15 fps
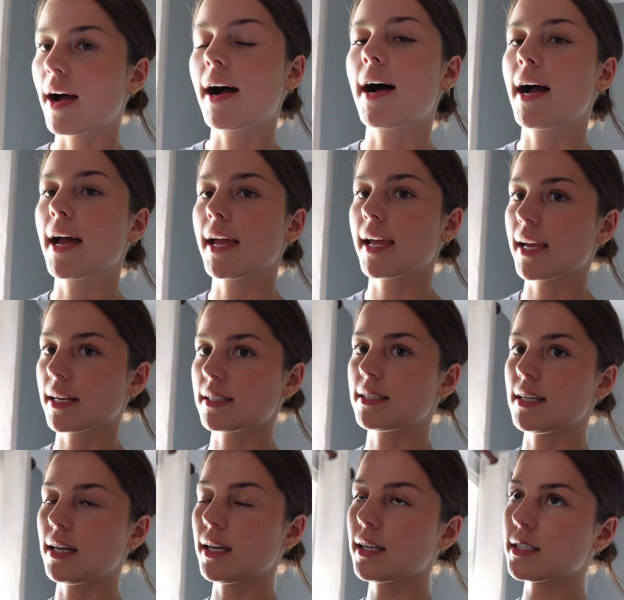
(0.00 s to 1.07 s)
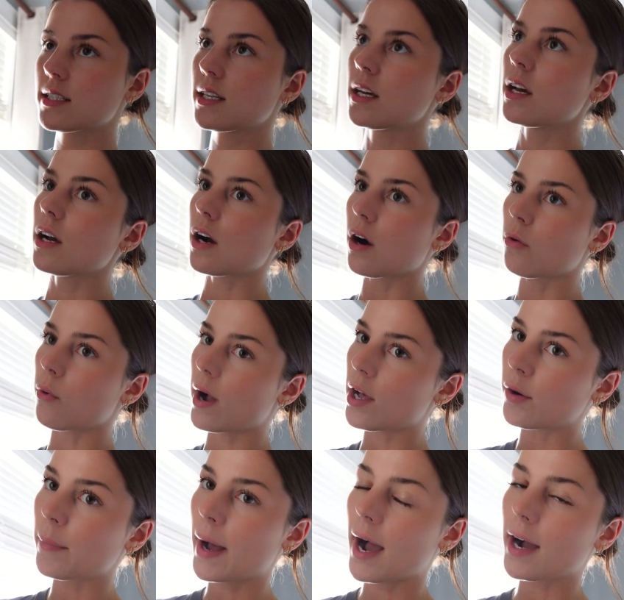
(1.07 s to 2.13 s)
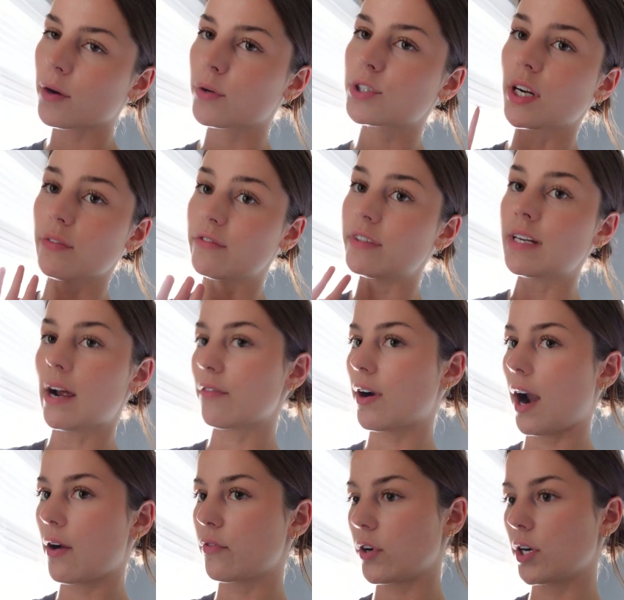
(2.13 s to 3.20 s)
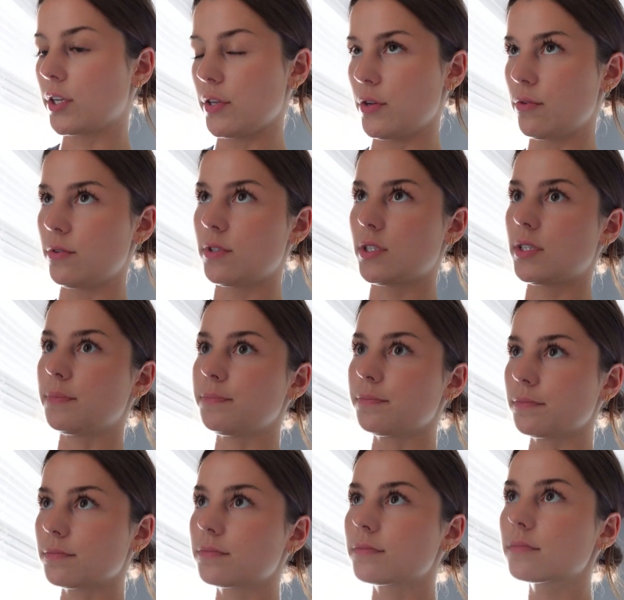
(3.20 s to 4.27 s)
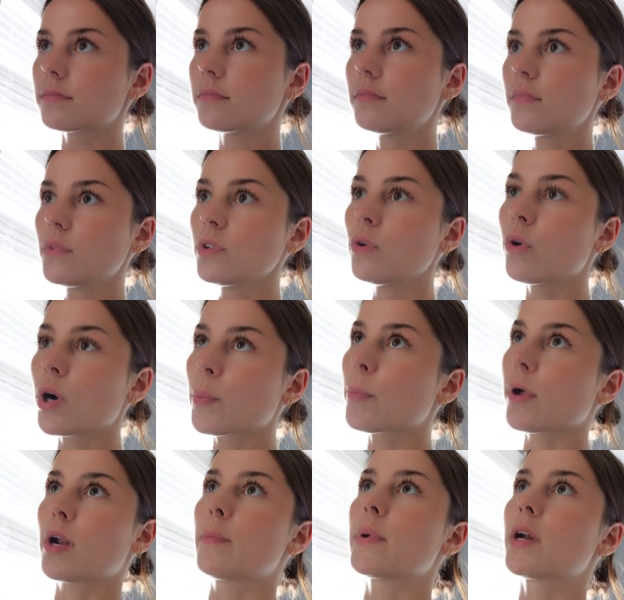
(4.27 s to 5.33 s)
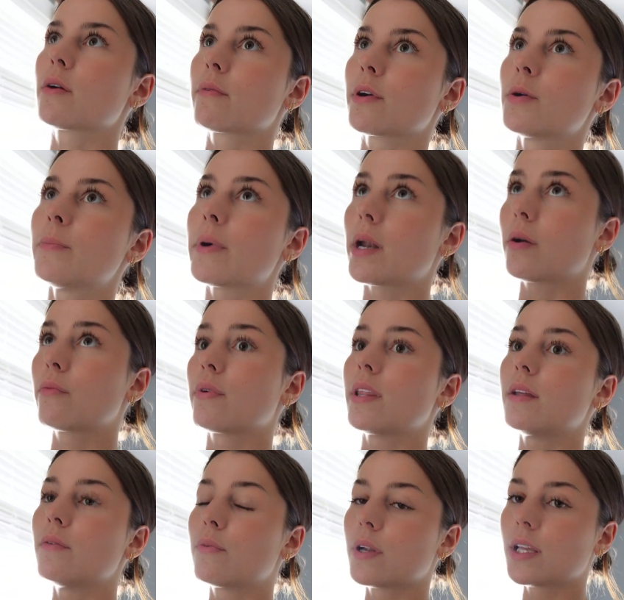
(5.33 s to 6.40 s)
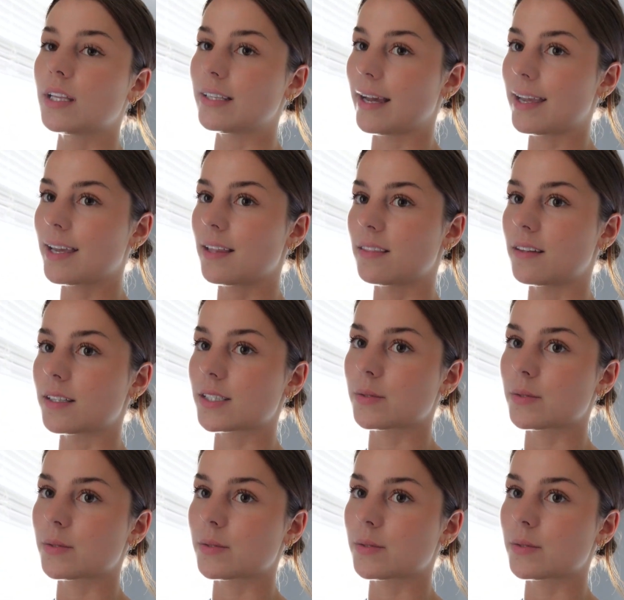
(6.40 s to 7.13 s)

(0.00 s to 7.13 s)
I antiqued a while back, which I've never ever used or put up in a room, but I really, really like it in this